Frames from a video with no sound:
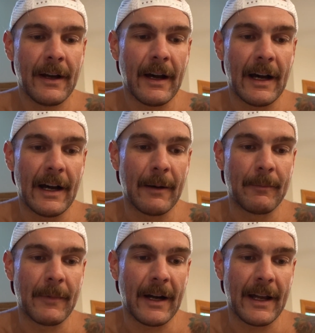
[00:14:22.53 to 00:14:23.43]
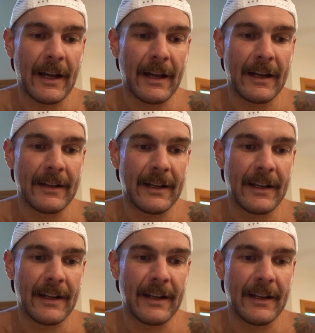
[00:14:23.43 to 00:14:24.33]
I had
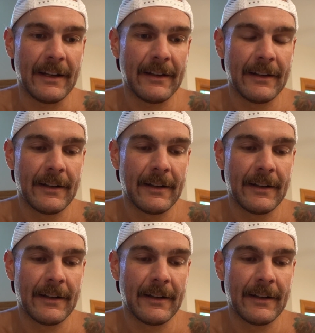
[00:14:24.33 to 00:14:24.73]
an